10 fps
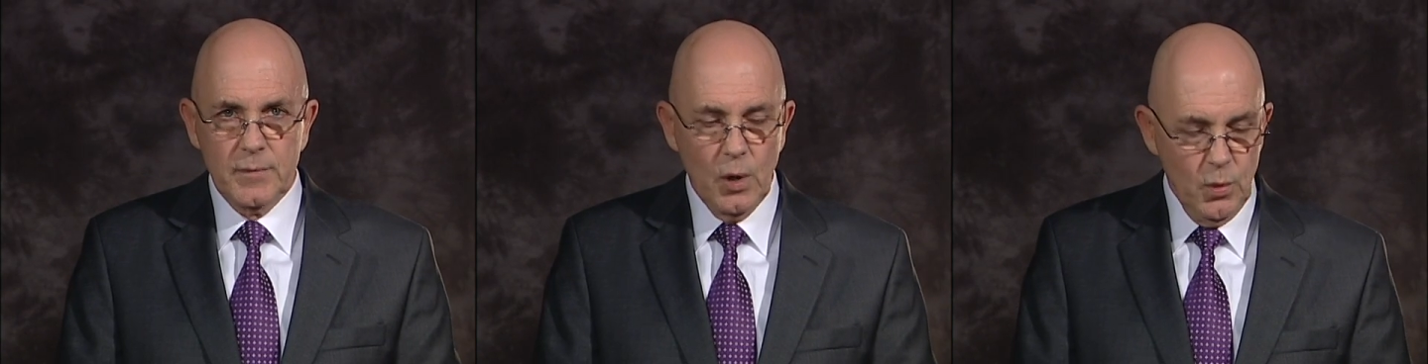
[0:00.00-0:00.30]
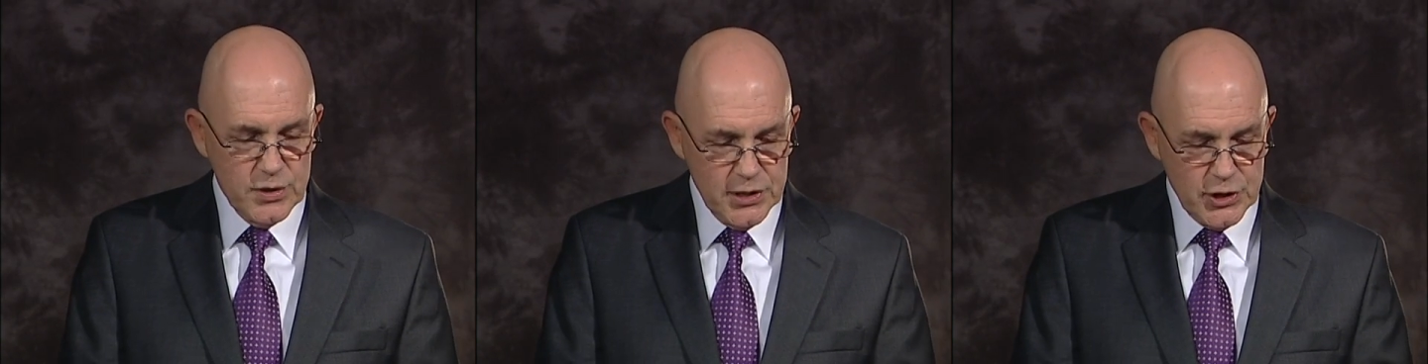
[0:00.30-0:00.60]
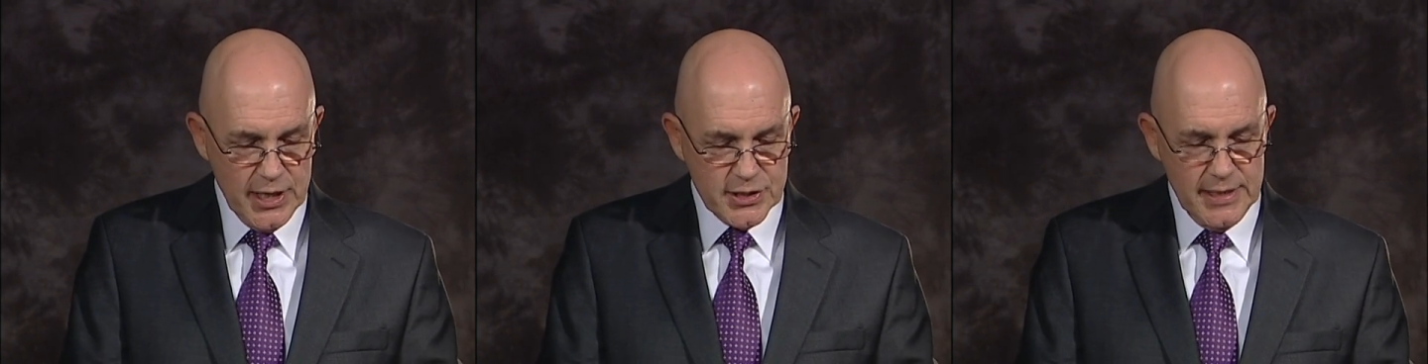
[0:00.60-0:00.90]
We're
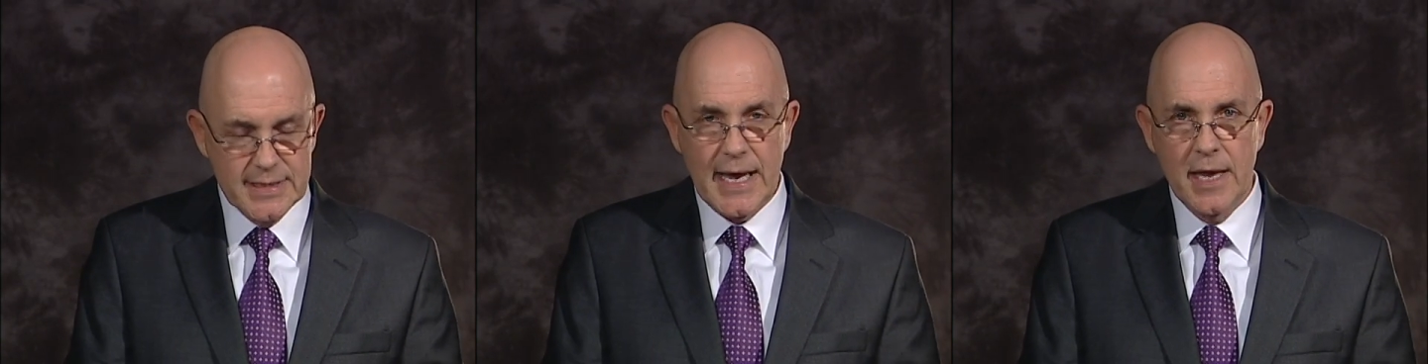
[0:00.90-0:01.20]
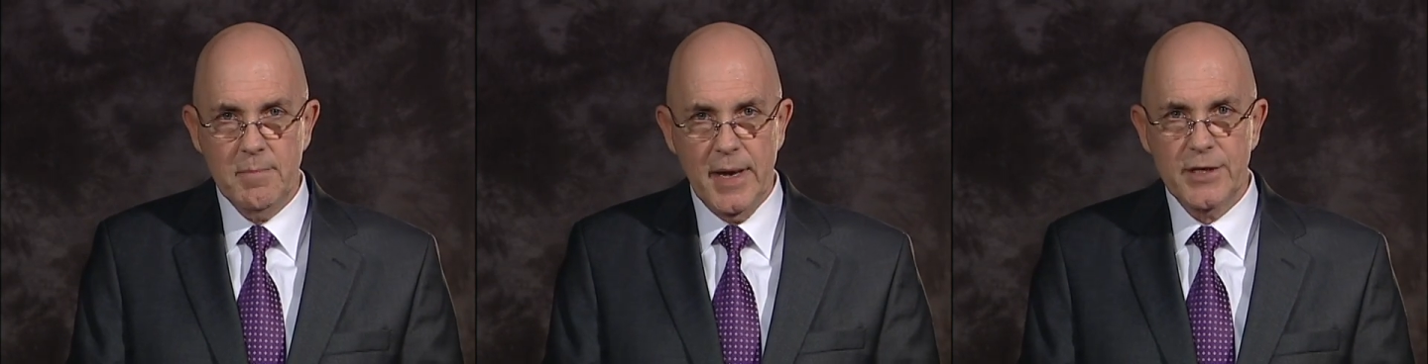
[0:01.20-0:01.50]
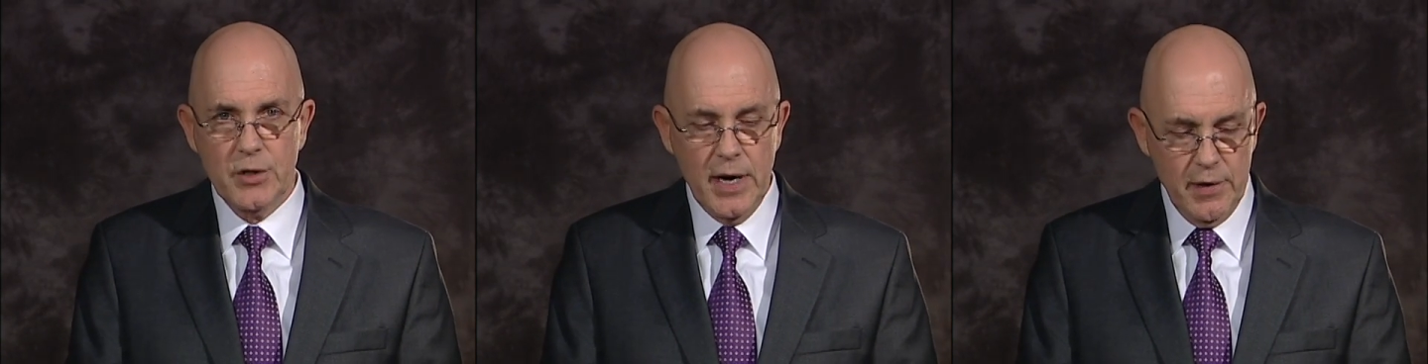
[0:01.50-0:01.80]
suggesting 10
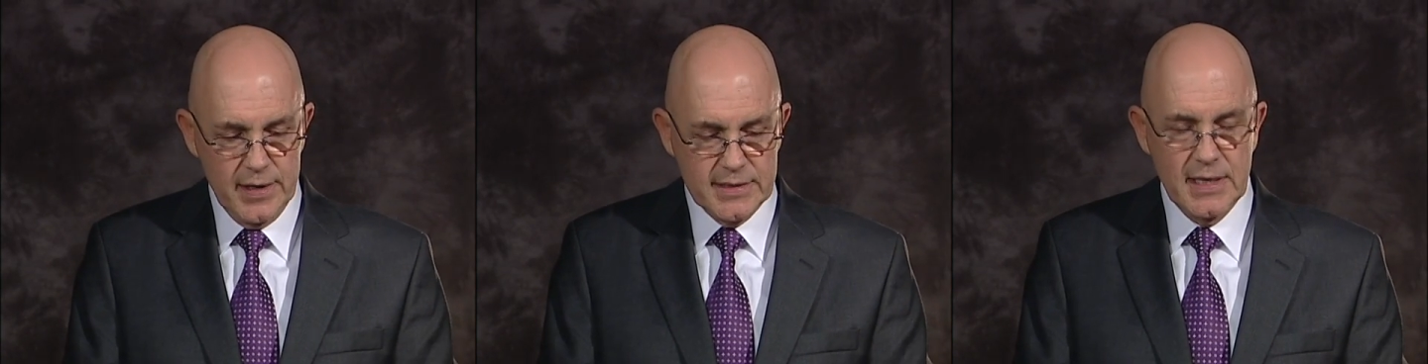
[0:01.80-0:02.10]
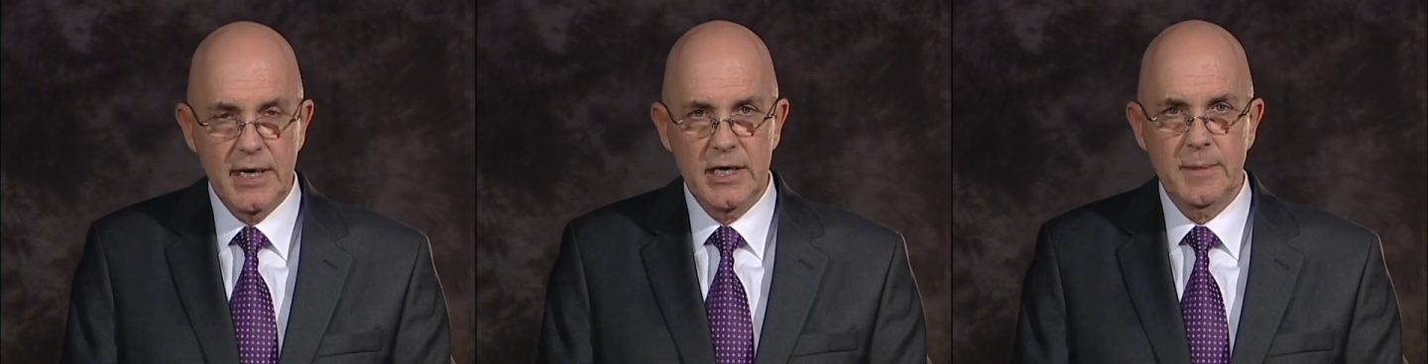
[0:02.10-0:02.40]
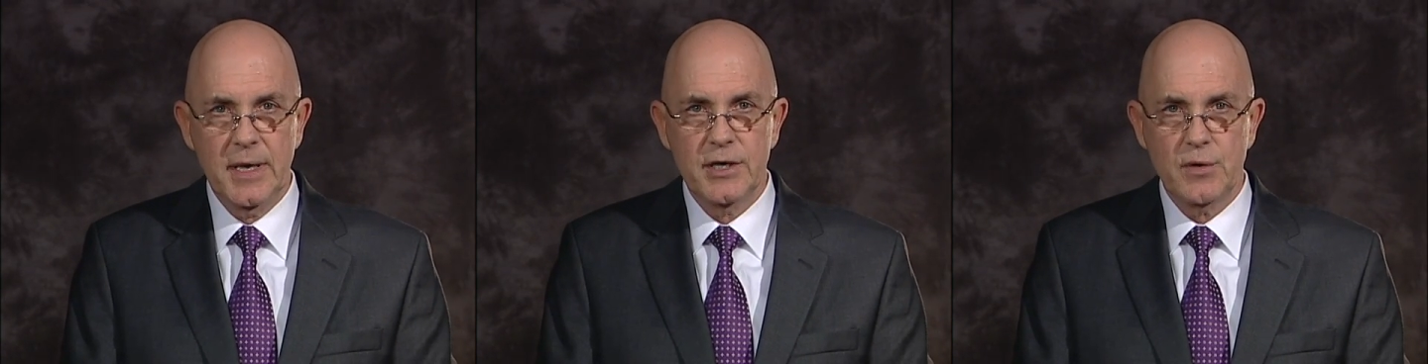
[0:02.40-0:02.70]
major areas that need to
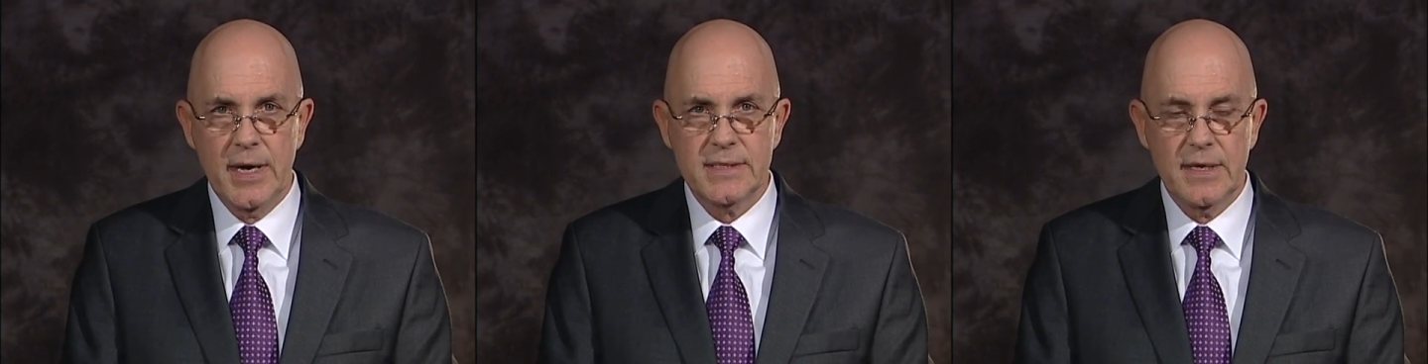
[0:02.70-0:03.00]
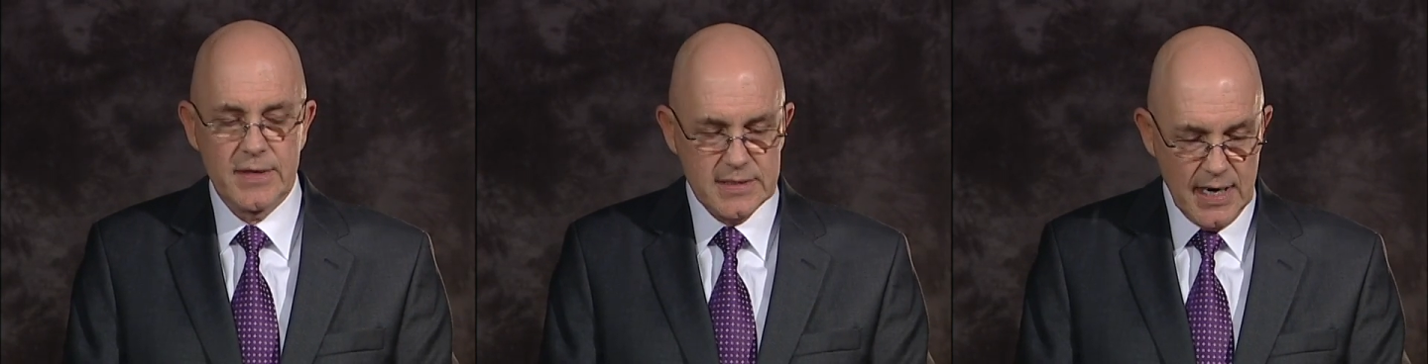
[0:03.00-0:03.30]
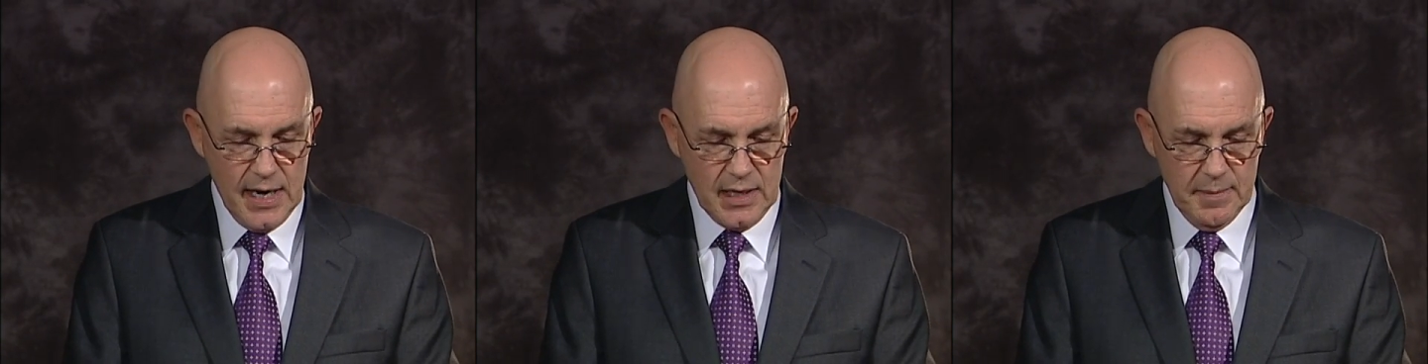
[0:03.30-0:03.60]
be addressed in this
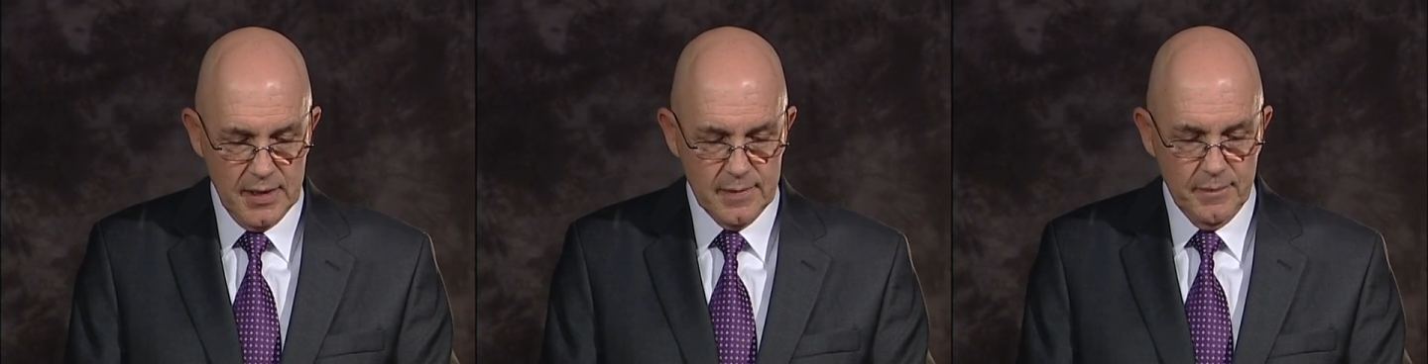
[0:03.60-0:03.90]
document.